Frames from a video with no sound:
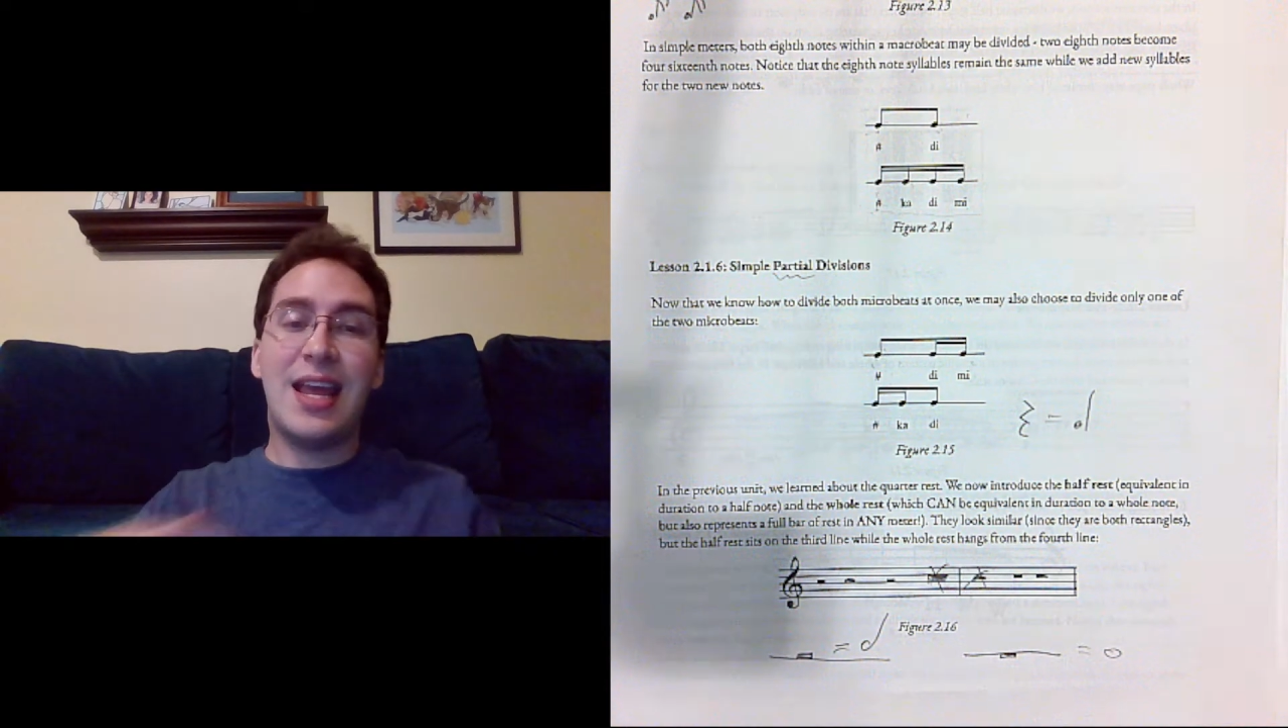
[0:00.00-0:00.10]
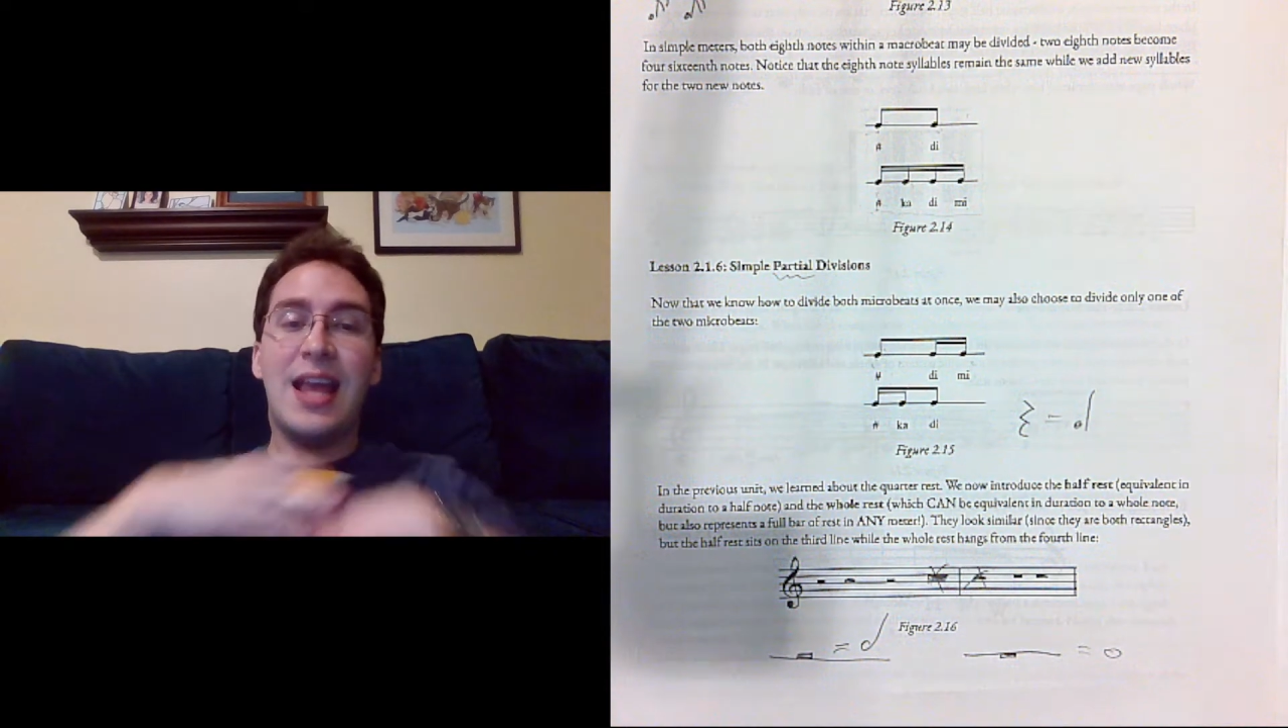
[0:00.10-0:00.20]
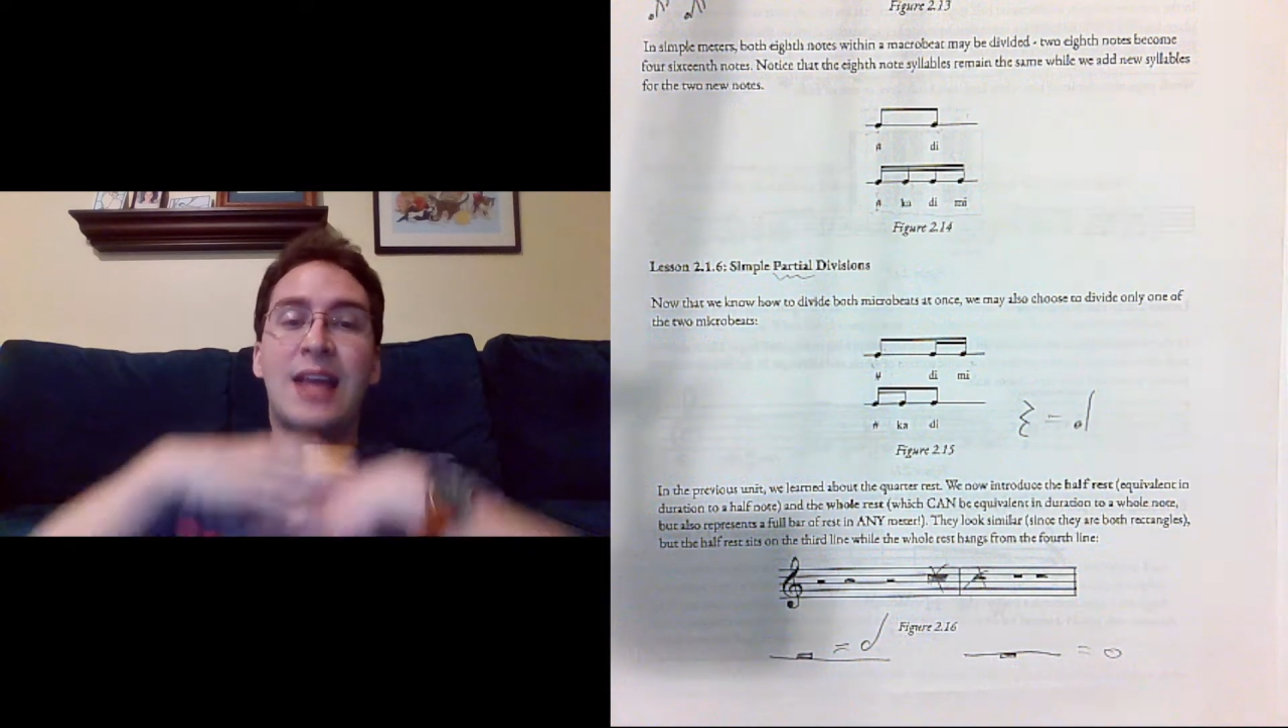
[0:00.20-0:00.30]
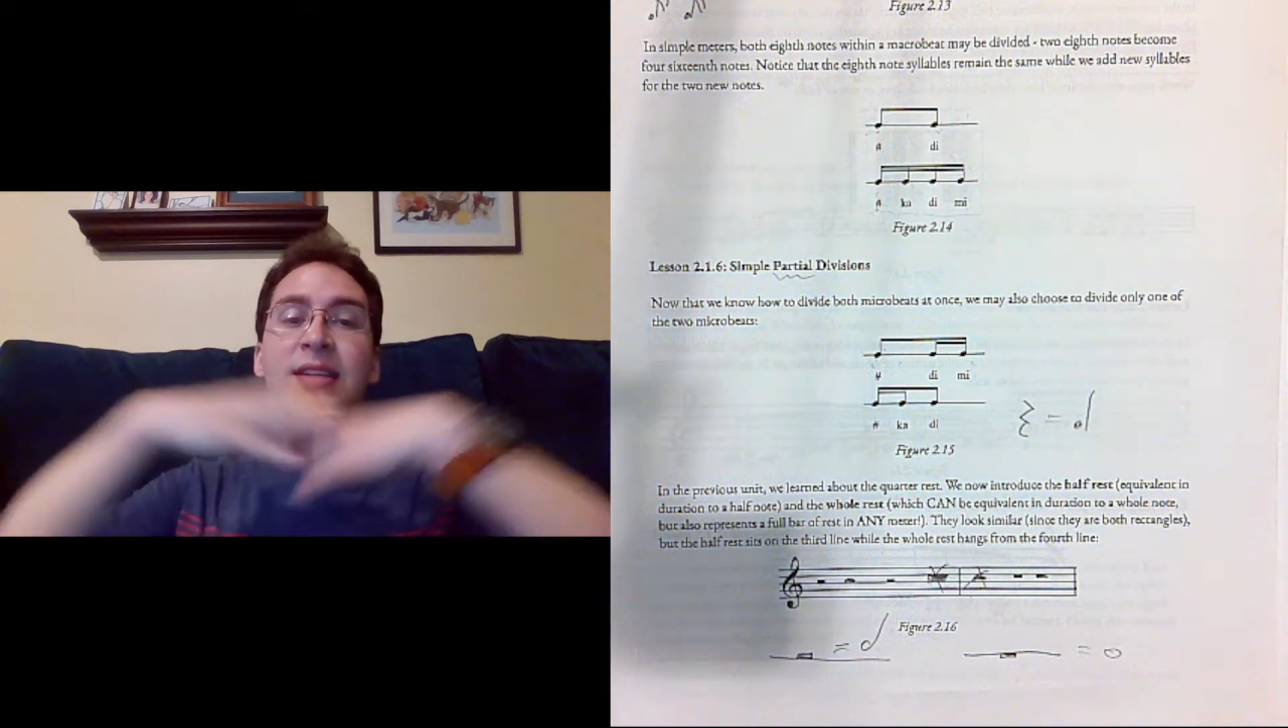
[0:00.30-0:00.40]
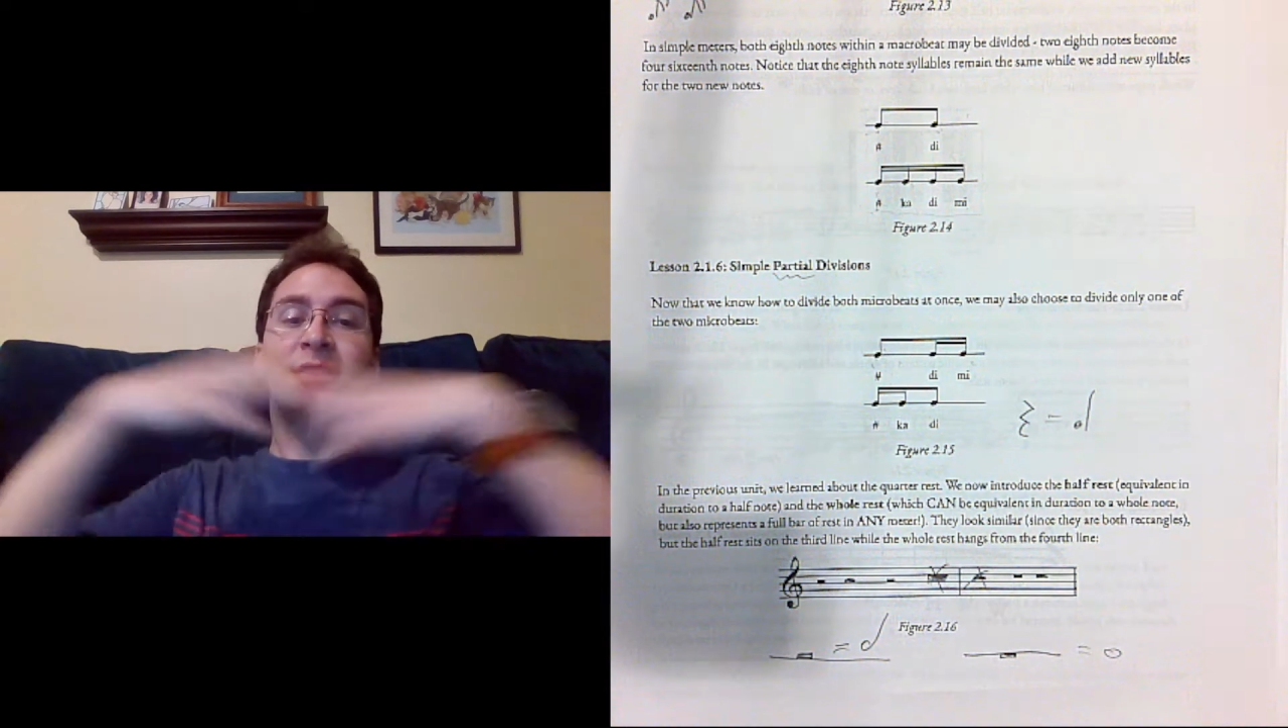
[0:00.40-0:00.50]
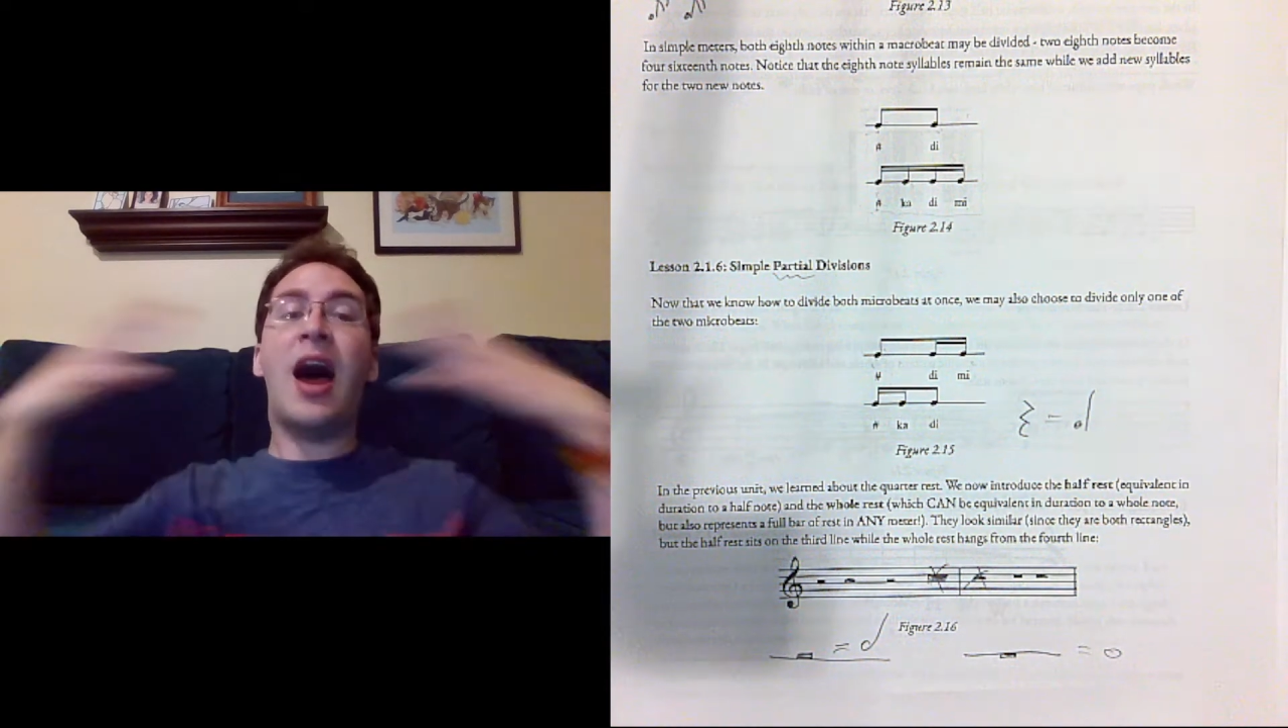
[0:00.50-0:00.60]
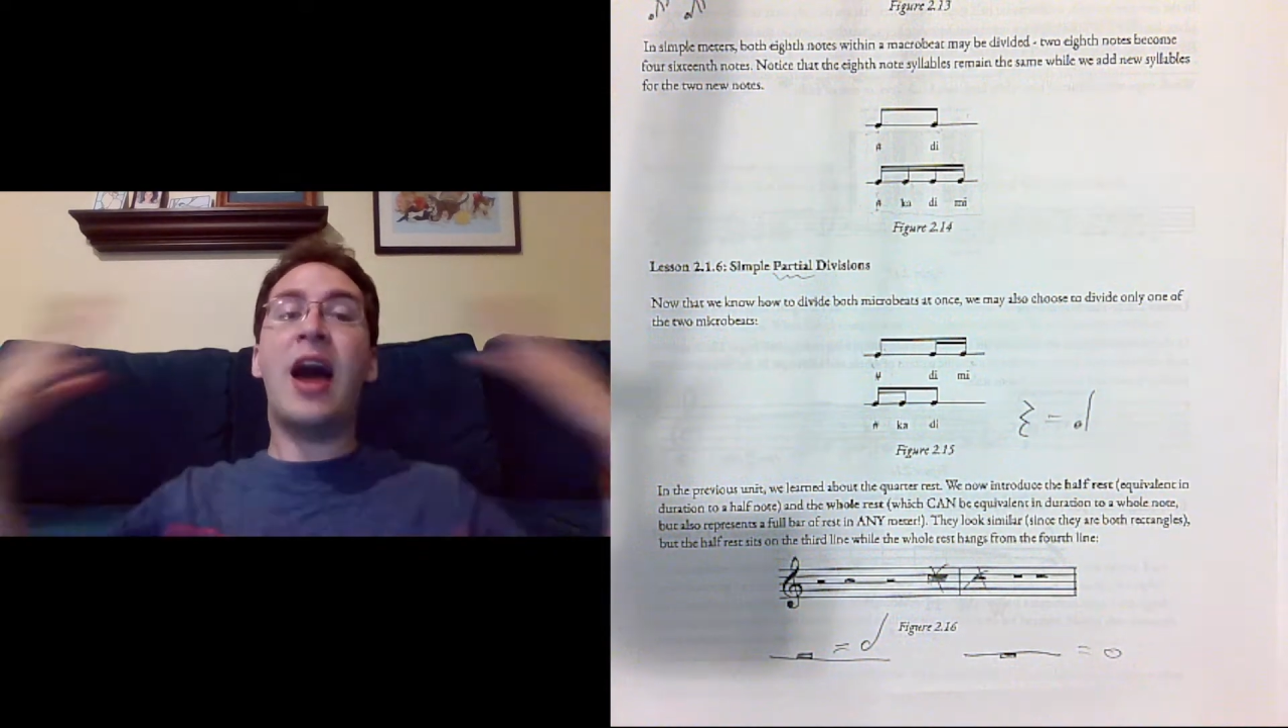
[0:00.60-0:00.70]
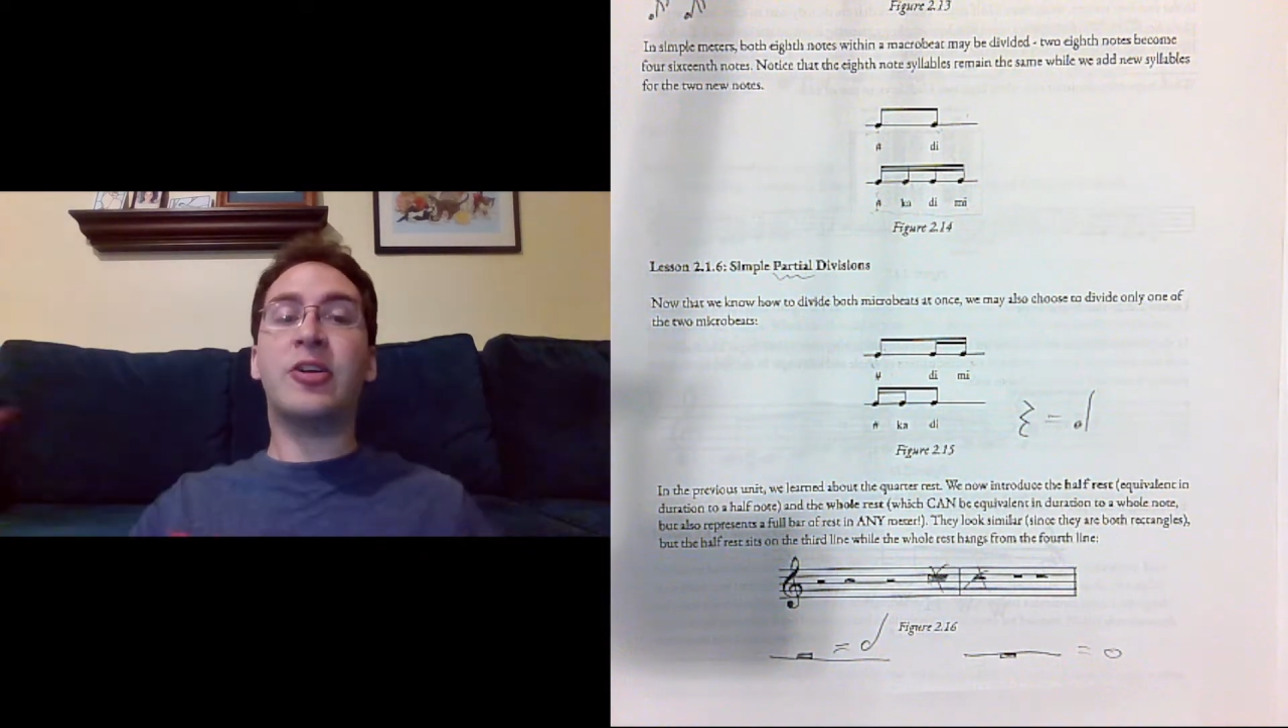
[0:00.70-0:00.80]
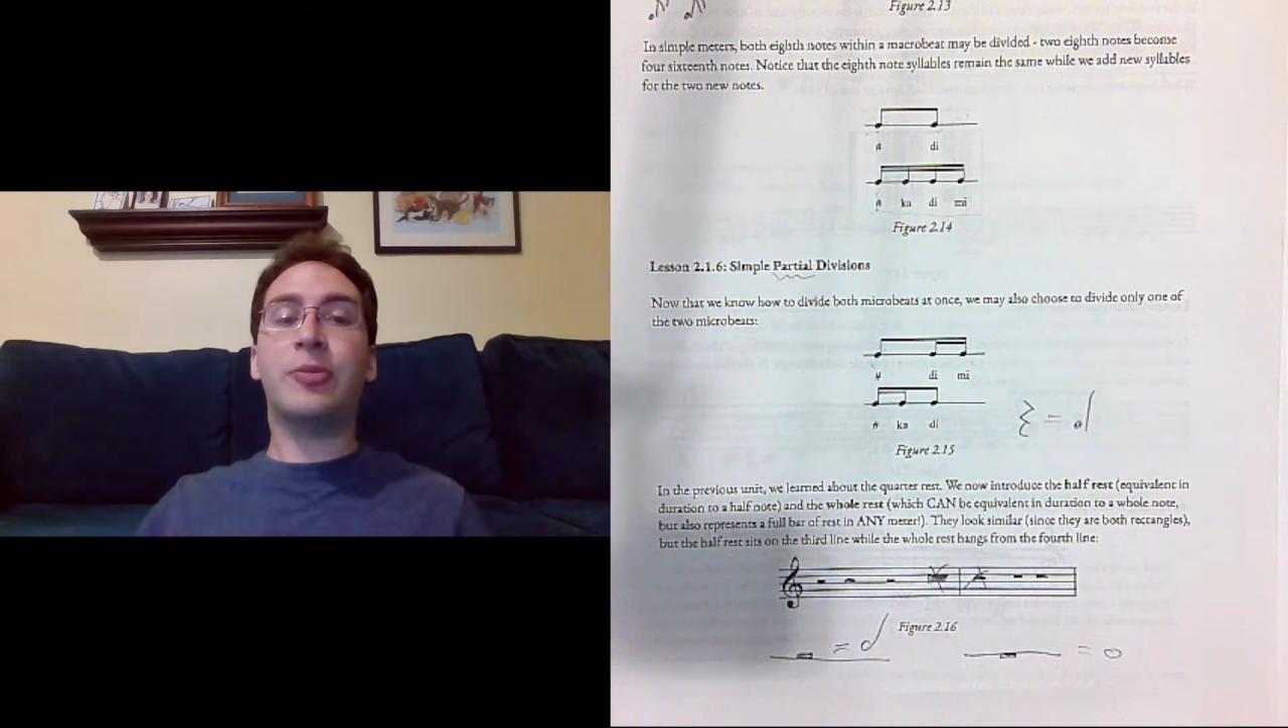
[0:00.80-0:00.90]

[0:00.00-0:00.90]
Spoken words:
an entire